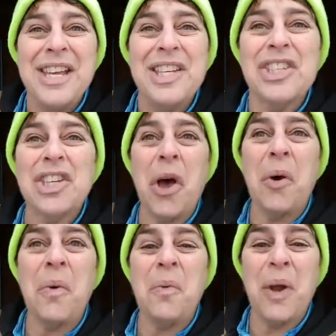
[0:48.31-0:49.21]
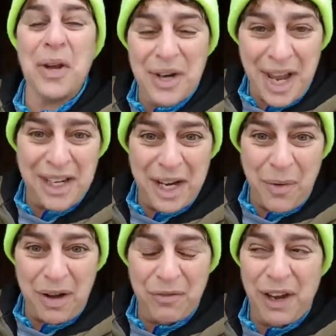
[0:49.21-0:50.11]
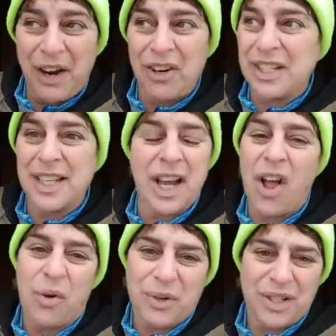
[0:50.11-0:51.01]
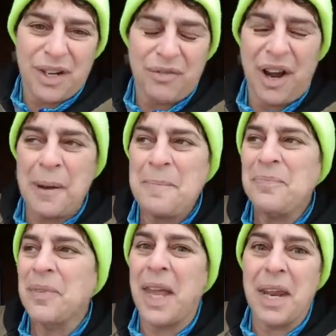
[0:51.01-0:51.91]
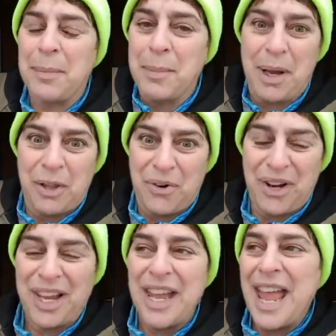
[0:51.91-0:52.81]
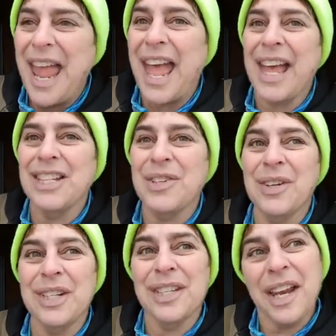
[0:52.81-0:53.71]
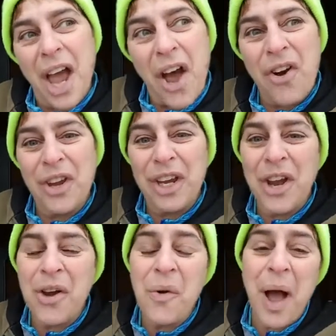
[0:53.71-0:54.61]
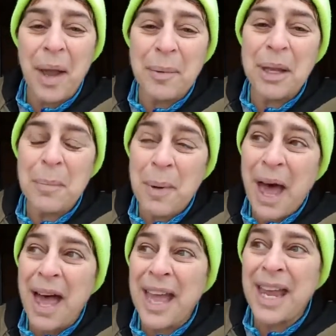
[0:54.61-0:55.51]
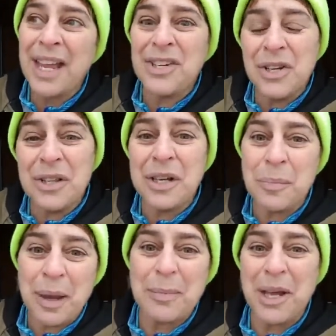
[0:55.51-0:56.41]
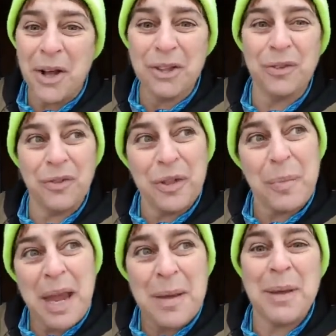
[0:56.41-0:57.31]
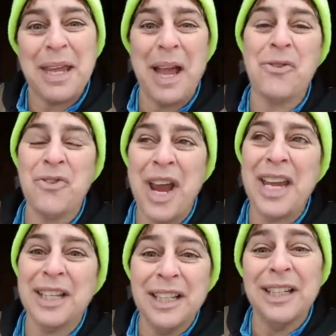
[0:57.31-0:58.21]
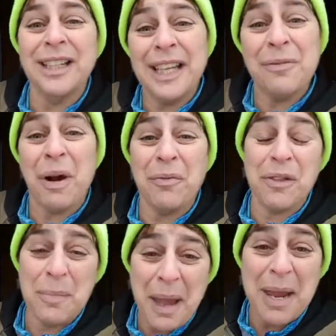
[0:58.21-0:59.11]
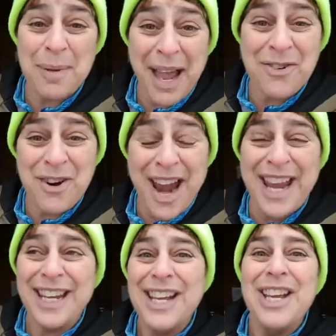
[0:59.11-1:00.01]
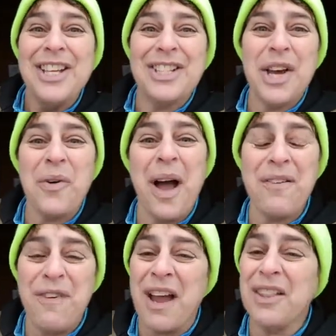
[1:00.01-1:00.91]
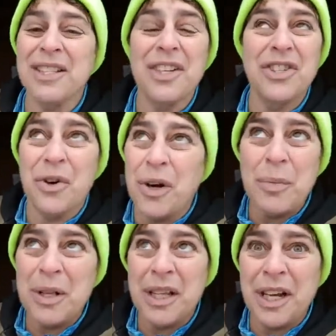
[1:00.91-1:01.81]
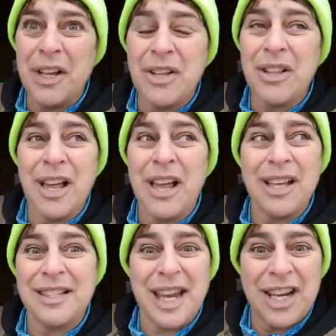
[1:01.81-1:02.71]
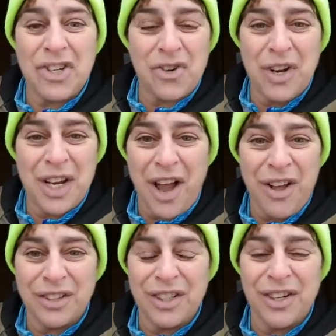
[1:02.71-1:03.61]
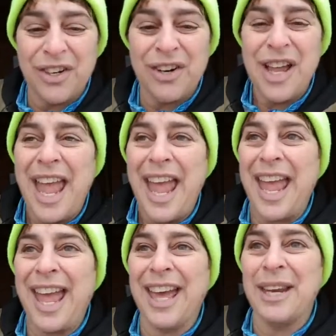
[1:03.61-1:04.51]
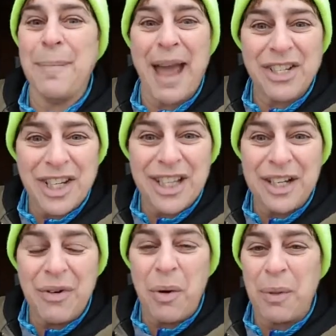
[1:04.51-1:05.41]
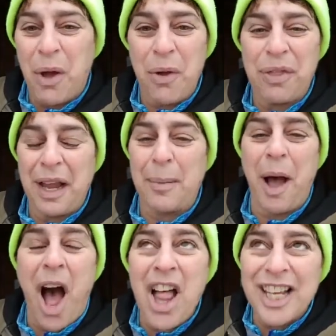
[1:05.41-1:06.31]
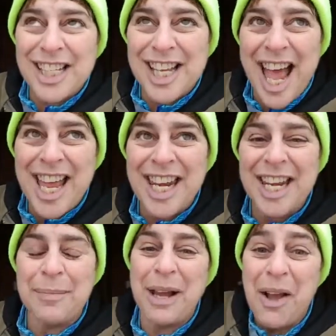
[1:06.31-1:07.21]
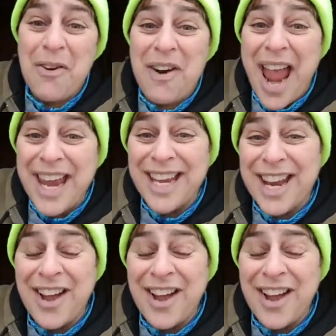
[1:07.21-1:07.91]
So we go down to Equine Affair, and it's like all horse stuff, right? And I'm in my glory. And so I decided, I'm going to buy a new little baby halter for the baby. How great. And a little lead rope for the baby. How great. So I find this adorable little sage green halter and a matching lead rope and the whole thing. I'm all excited. I'm like, oh, great.